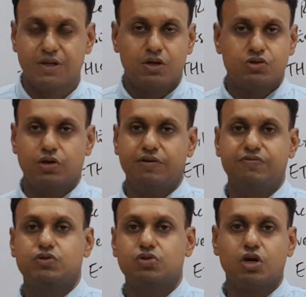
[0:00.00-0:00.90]
So if
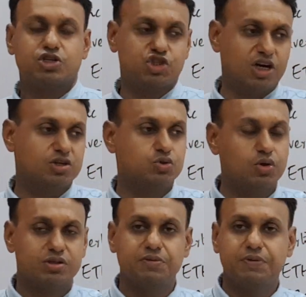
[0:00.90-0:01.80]
we do not chuck two or
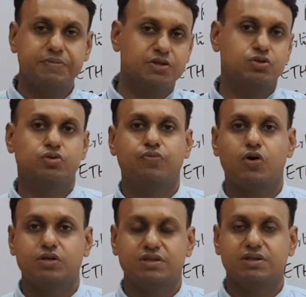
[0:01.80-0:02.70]
three people into the
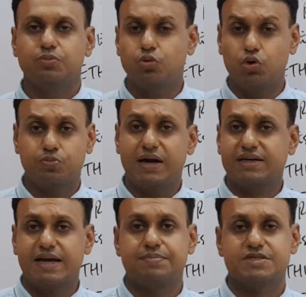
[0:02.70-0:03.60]
water, the boat might
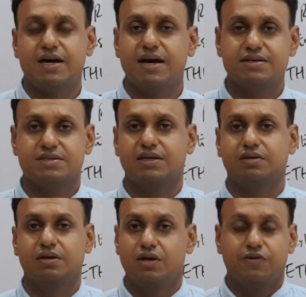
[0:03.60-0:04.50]
capsize and
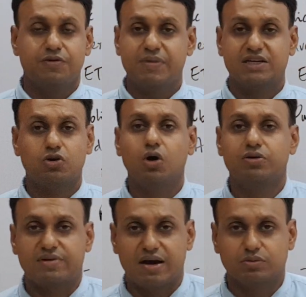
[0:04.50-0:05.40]
we might all
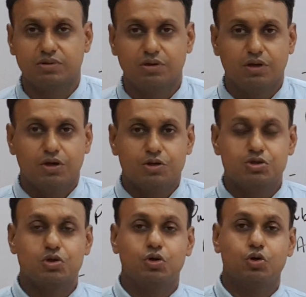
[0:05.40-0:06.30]
drown.
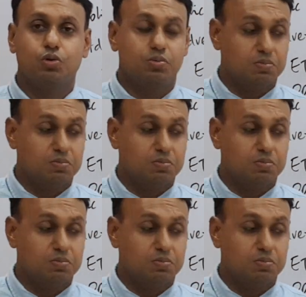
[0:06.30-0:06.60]
So